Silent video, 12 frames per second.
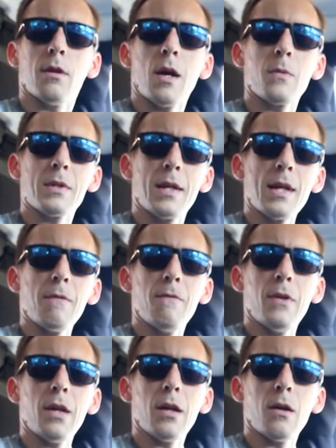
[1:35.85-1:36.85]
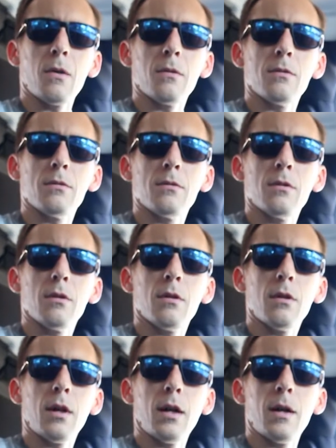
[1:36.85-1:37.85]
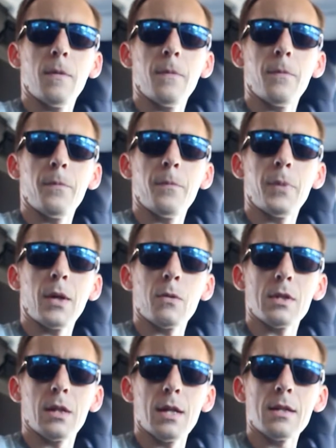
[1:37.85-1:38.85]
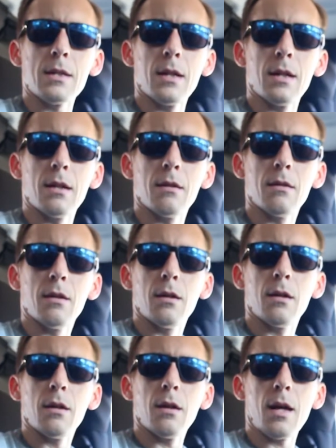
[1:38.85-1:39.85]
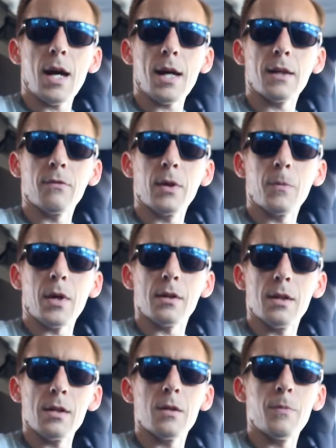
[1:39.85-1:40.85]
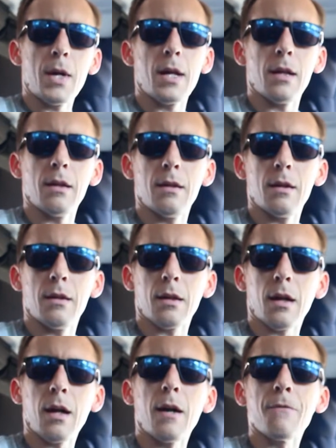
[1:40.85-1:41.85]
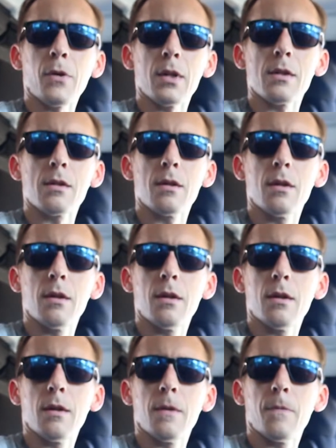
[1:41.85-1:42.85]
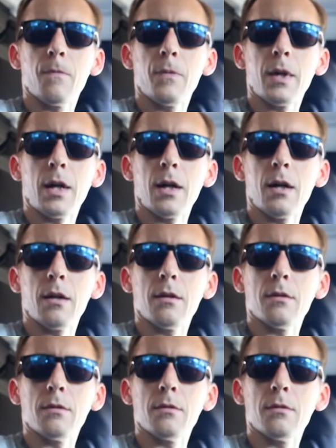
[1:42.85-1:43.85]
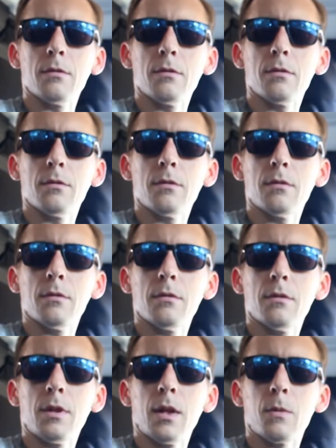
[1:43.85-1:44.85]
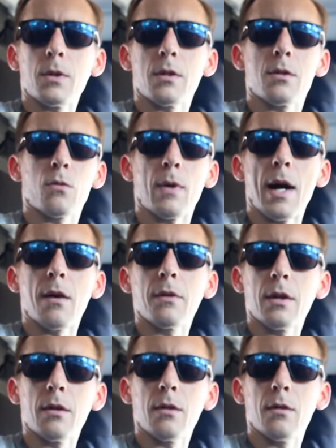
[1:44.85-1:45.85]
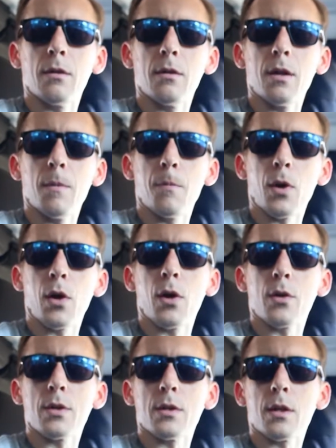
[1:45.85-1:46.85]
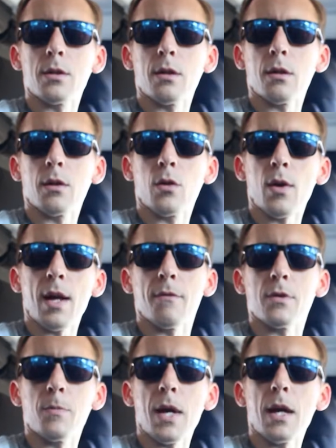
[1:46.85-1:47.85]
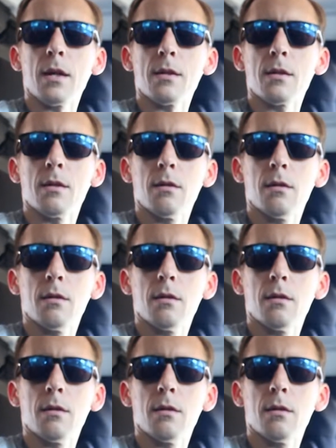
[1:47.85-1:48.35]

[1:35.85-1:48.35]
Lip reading: I was getting video, but I was listening and actively participating in the conference. And I was just surrounded and immersed in such a creative space